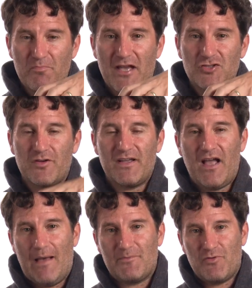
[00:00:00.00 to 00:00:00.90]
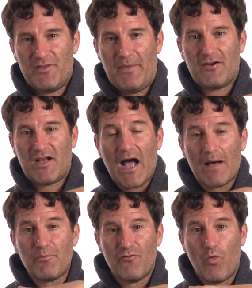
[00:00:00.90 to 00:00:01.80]
measuring cups with about a
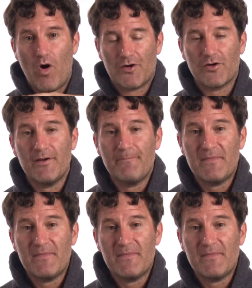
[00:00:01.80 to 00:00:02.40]
cup of water,